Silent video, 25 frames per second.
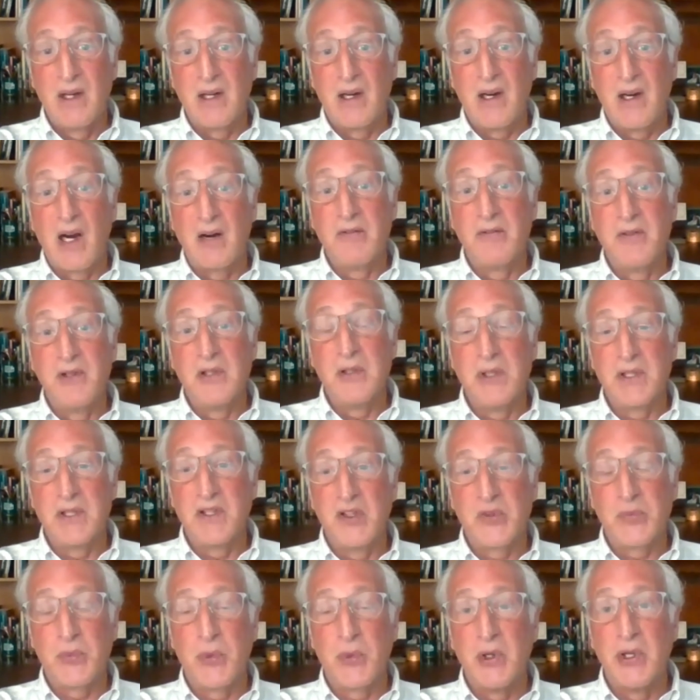Our view
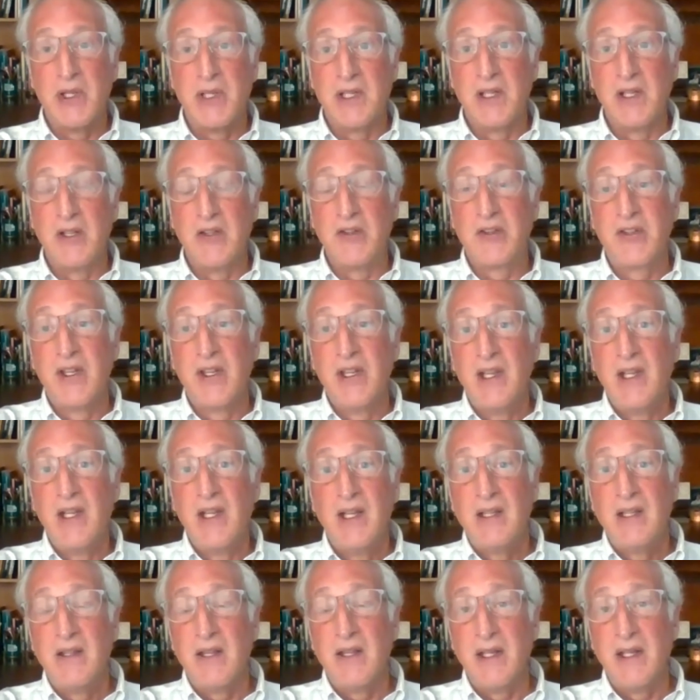at this point is
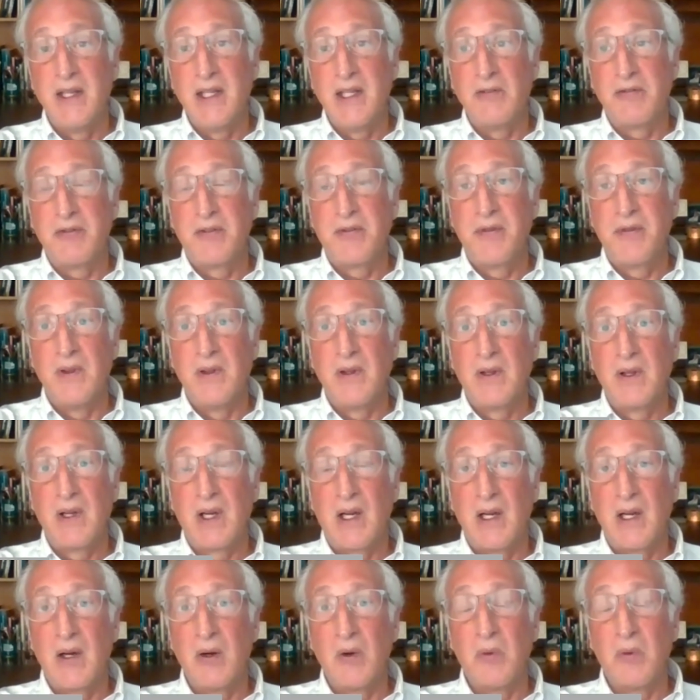that if
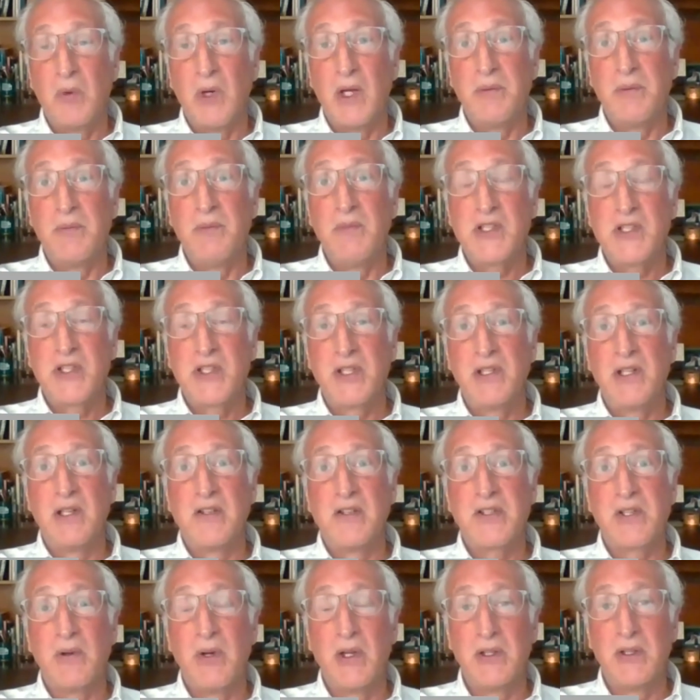what
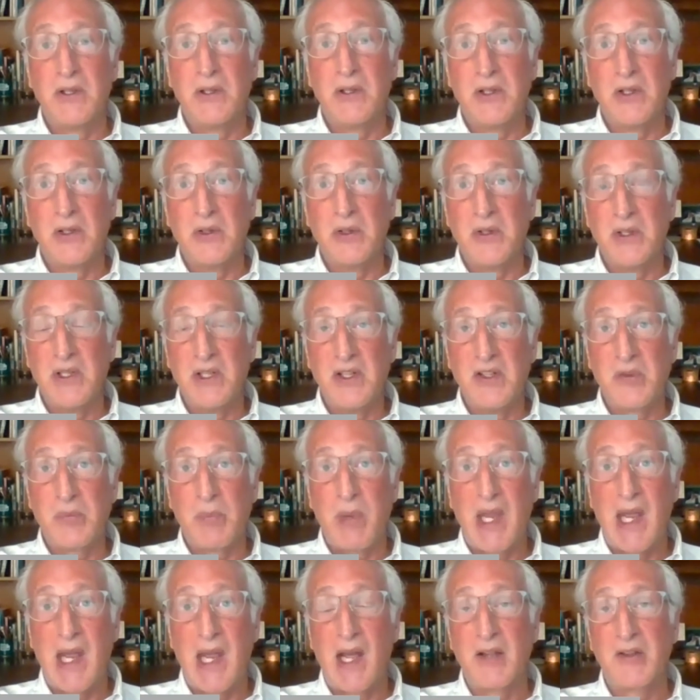Michigan is going to do
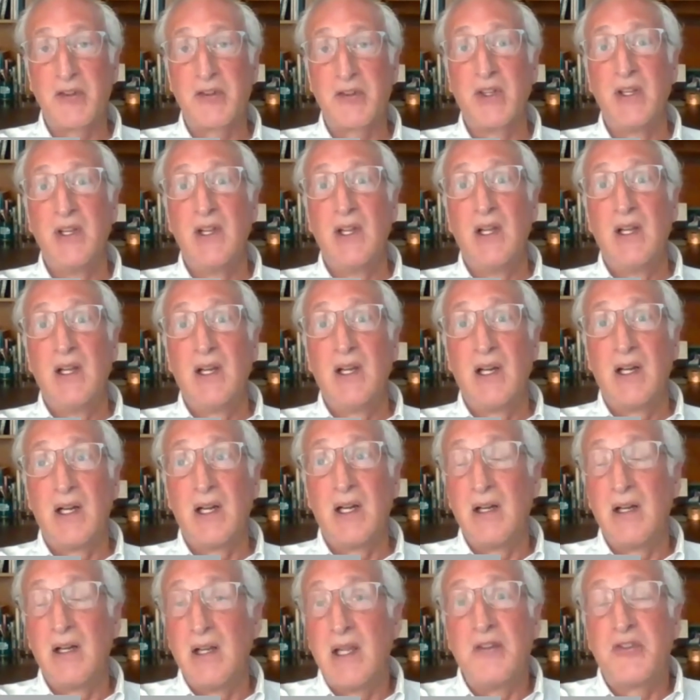is pass
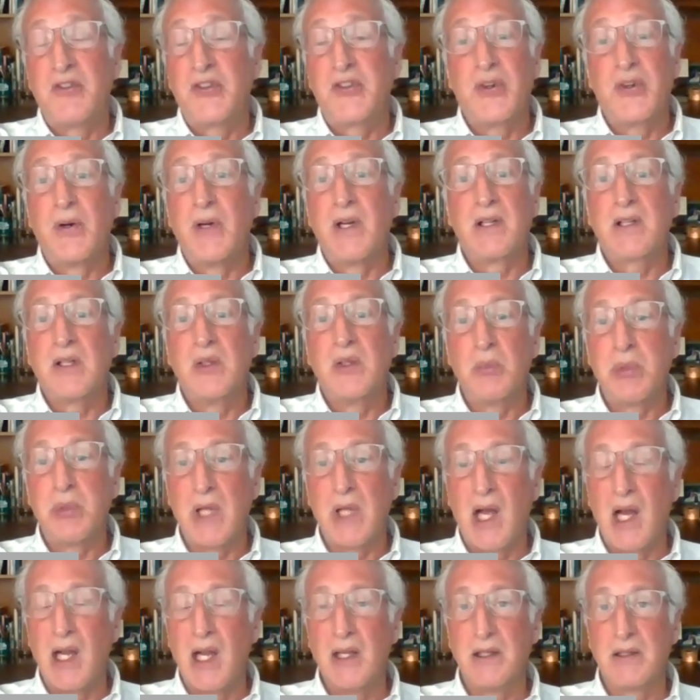a SORNA
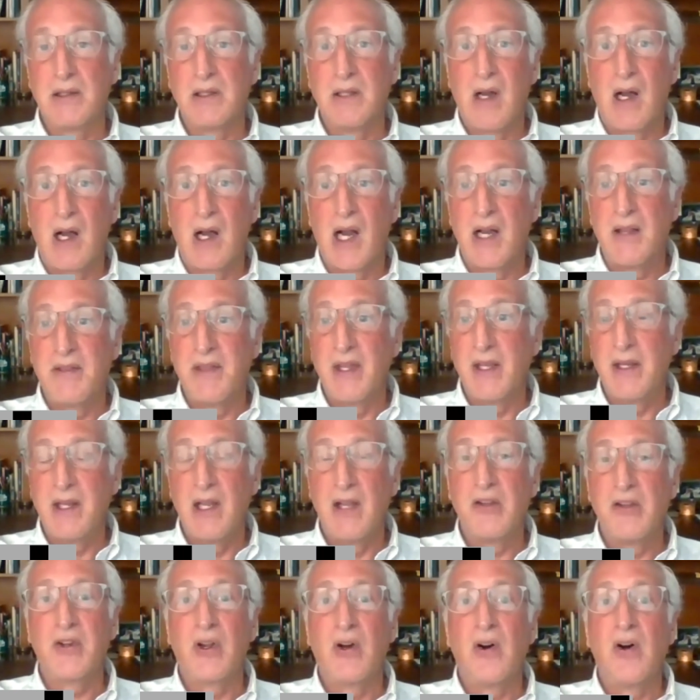compliant law that
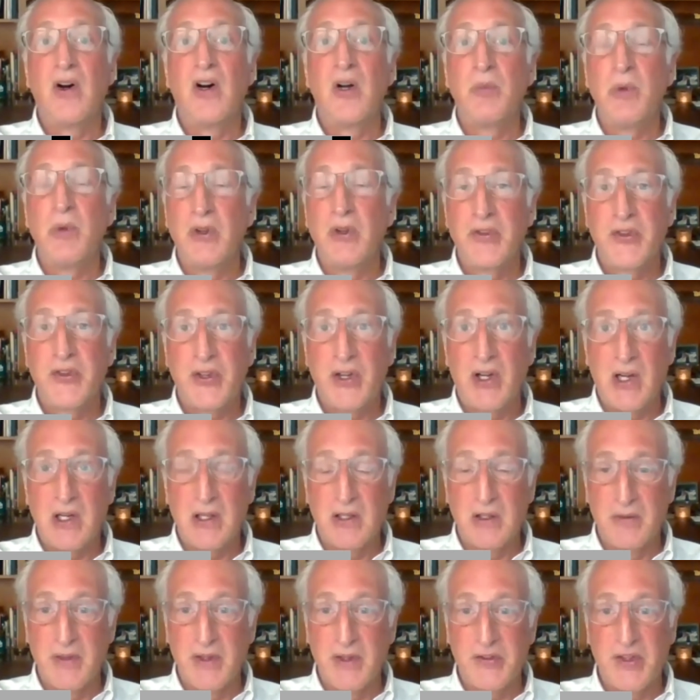has almost
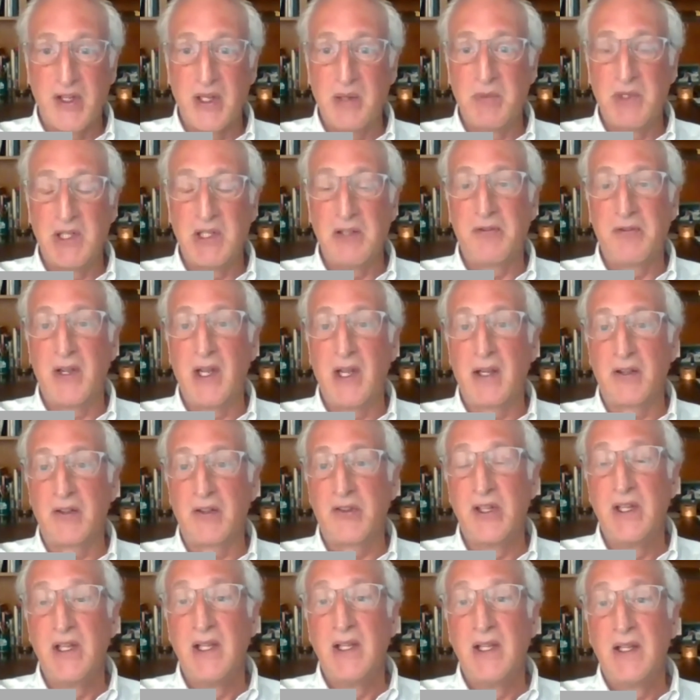all of the same
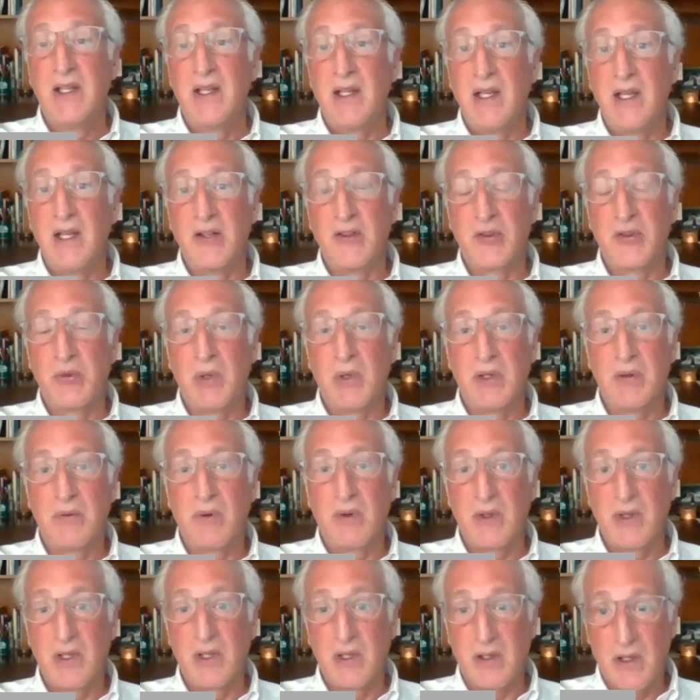defects as
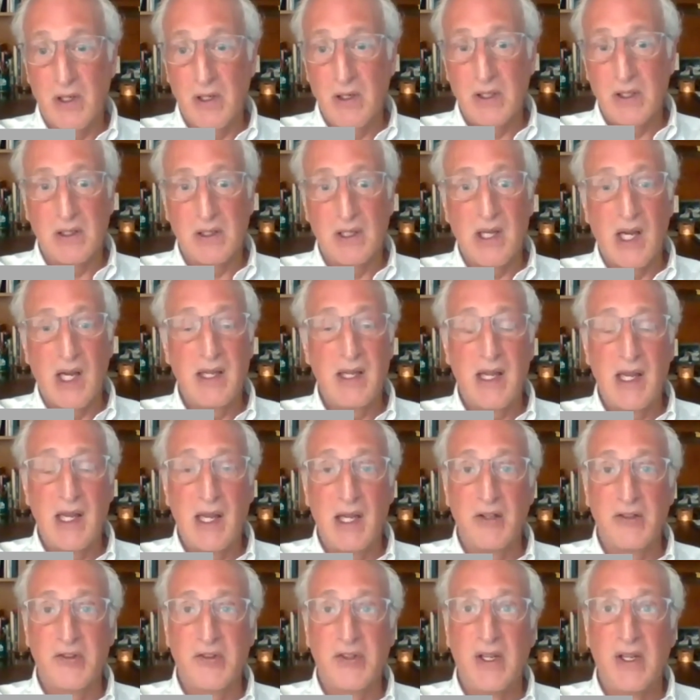what the current law
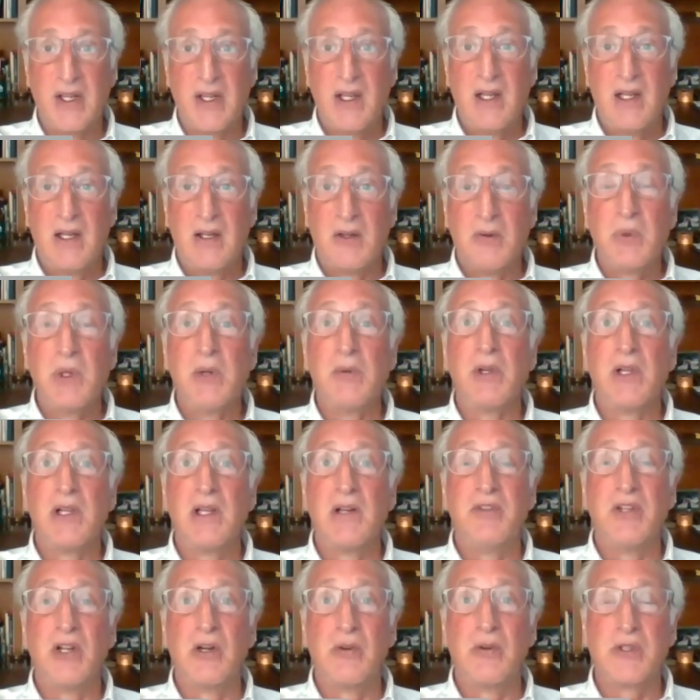has, we
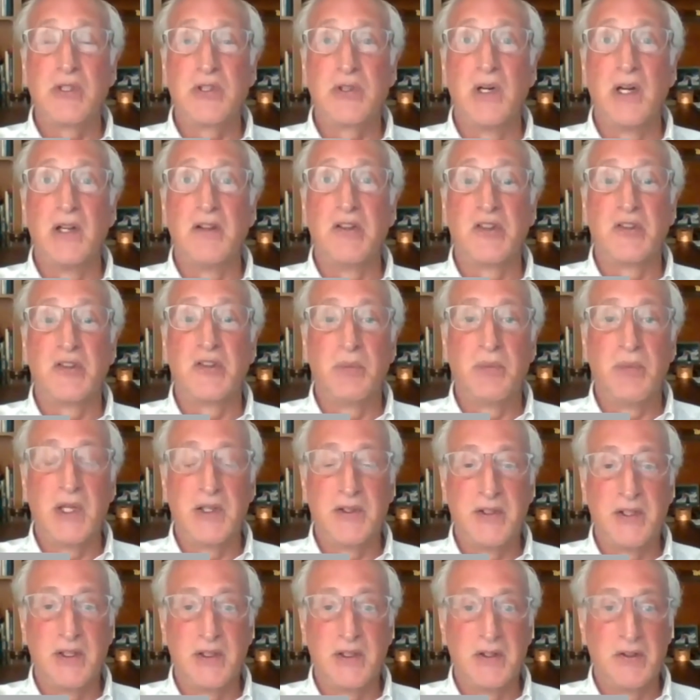will have no choice
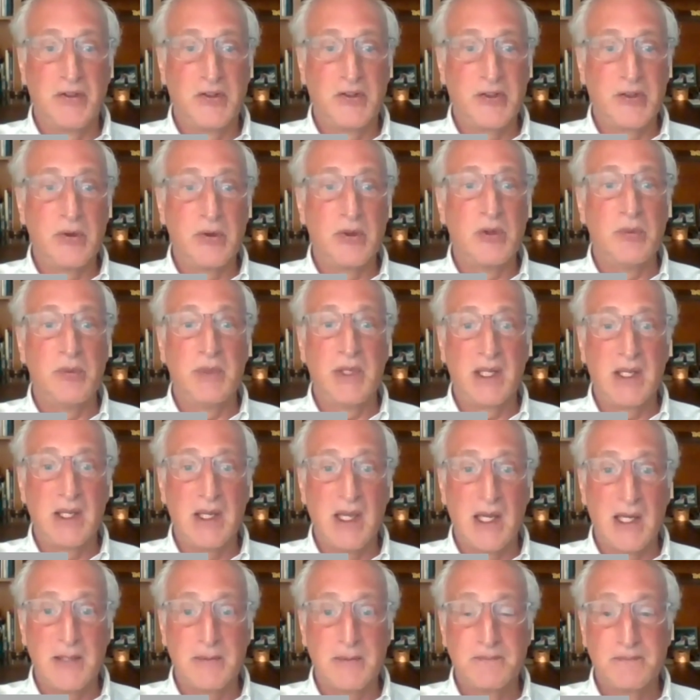but to sue them
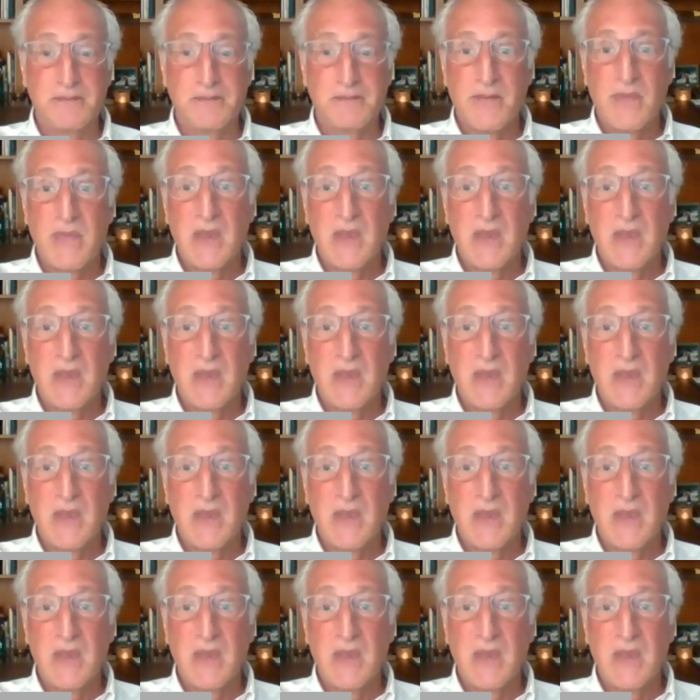again.